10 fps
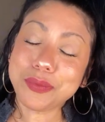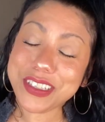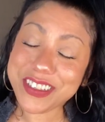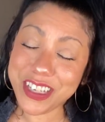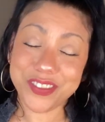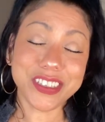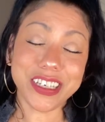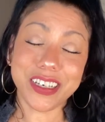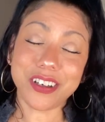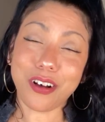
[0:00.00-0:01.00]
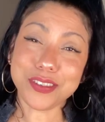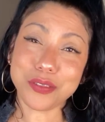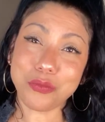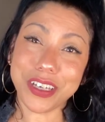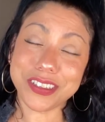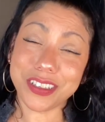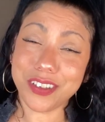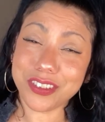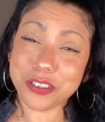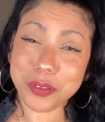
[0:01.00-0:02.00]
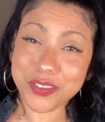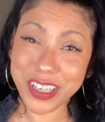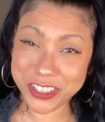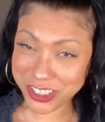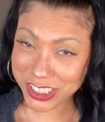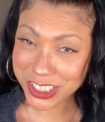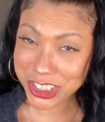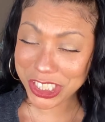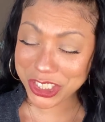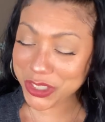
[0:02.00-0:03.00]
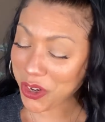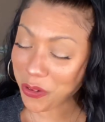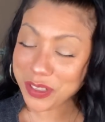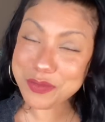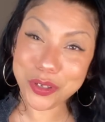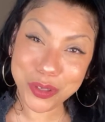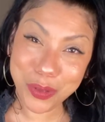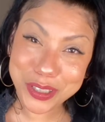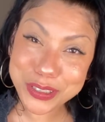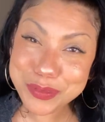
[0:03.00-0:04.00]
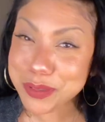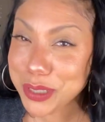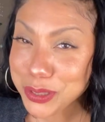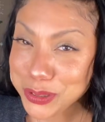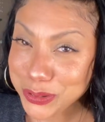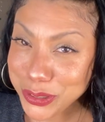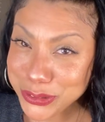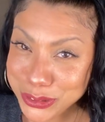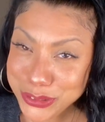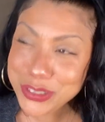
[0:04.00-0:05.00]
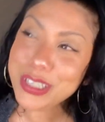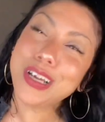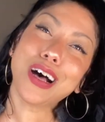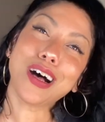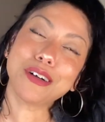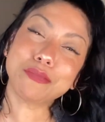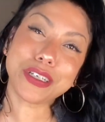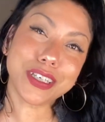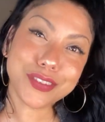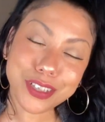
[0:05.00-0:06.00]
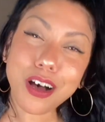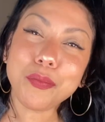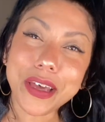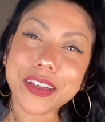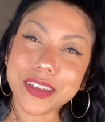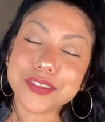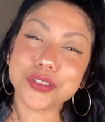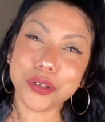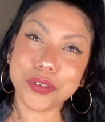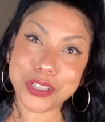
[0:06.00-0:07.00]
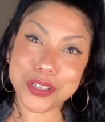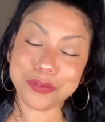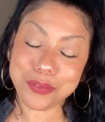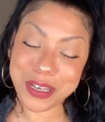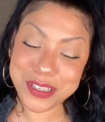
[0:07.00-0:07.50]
It's definitely an awesome way to give a little bit of energy exchange. You're always more than welcome to make a donation, but even a comment is a donation, right?